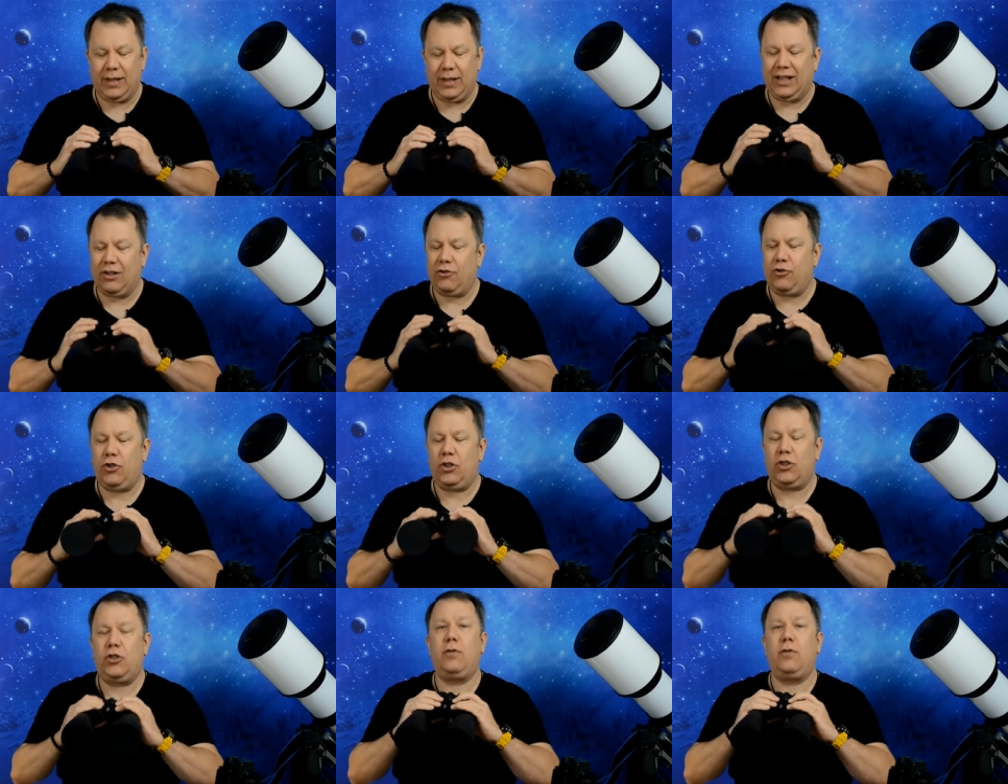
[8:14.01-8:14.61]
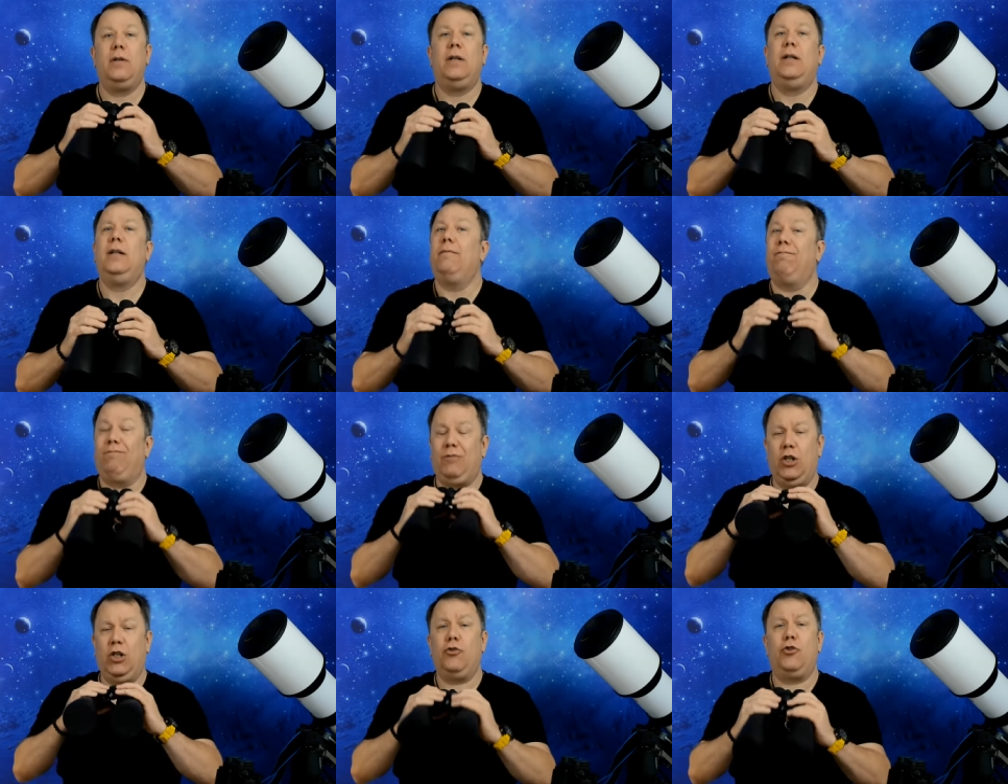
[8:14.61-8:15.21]
but they're just
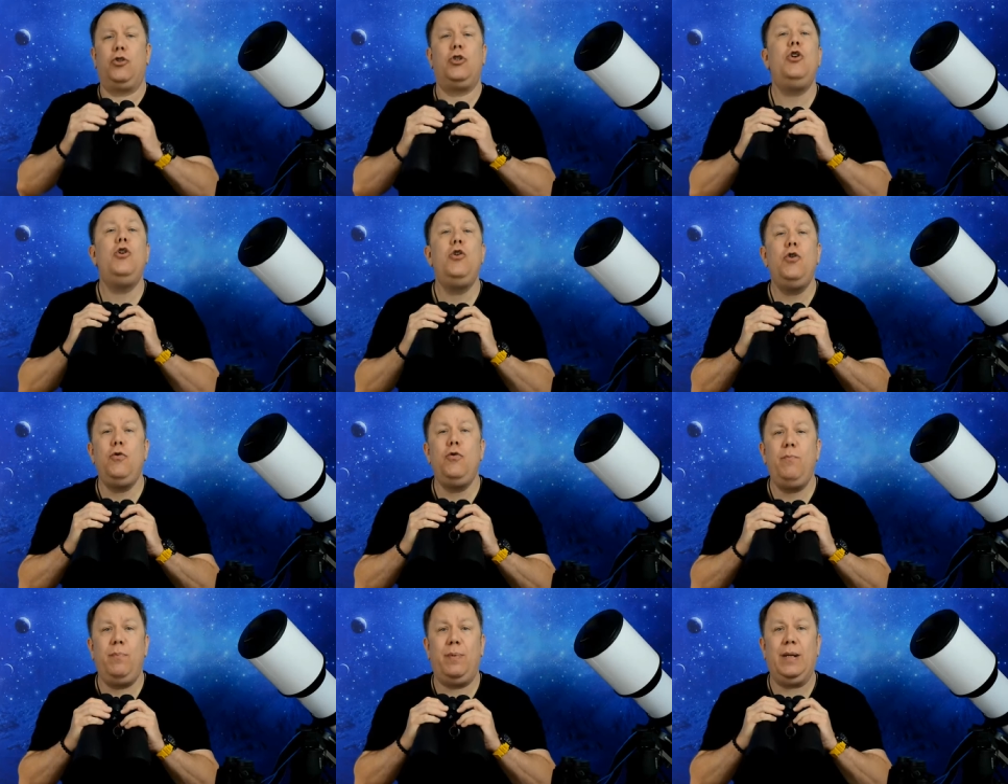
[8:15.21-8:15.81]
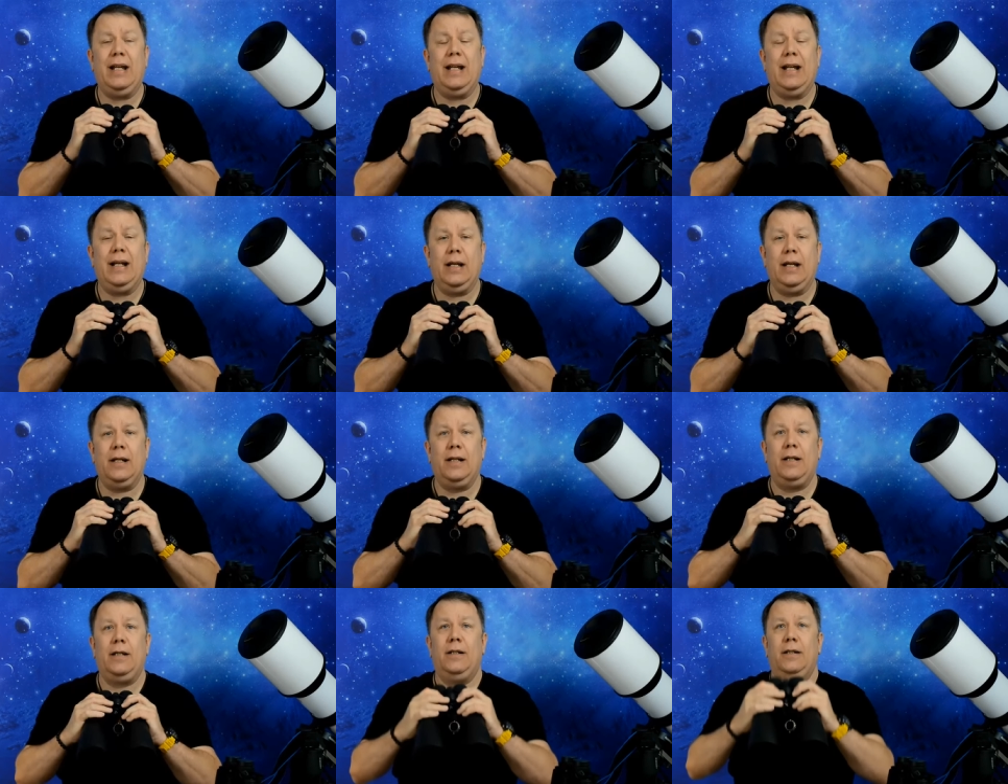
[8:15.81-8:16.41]
they're too
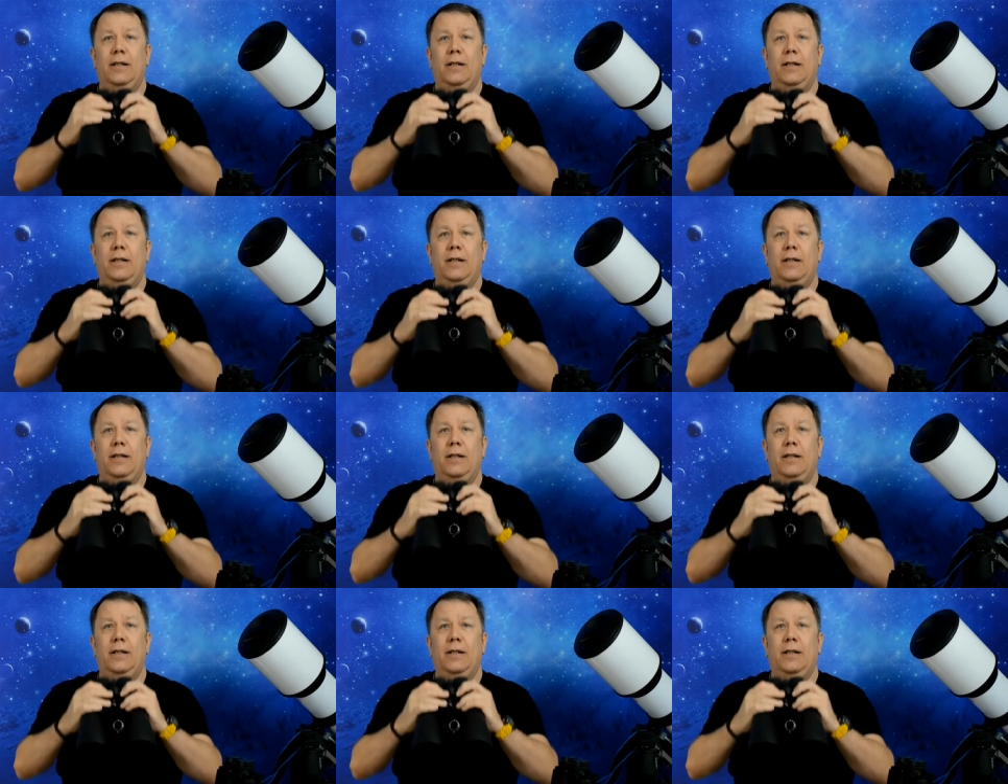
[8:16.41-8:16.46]
big,